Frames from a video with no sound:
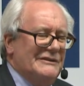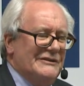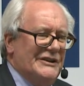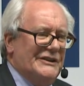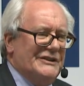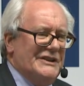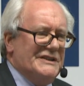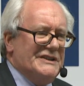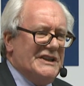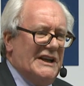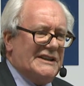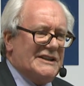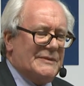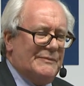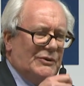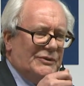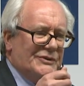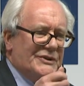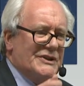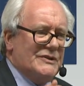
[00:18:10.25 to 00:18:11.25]
that its
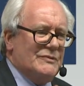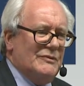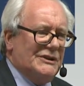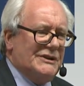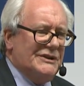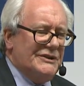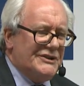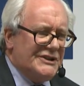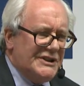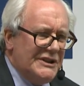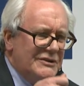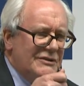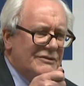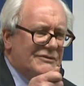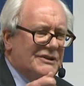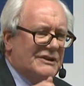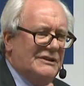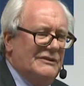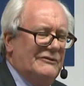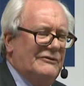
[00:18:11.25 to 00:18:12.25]
exporters will continue
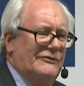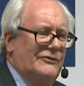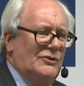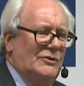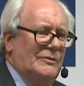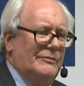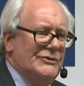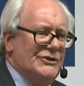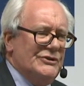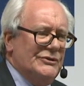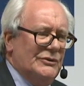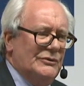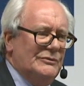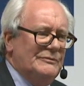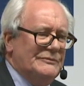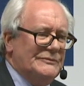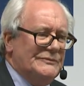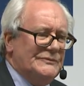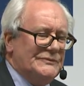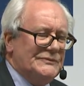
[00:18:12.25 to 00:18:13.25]
to conform to,
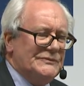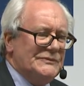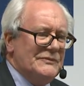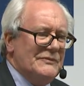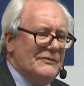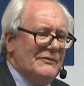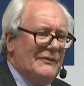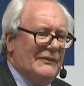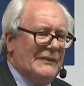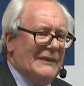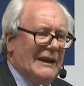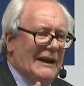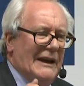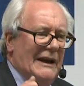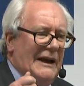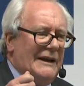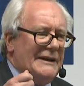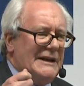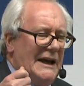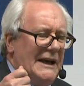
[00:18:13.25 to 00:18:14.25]

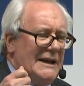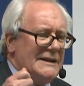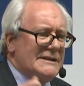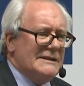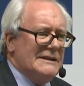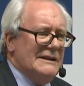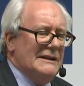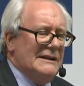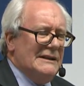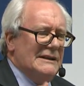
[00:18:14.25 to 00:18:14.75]
and has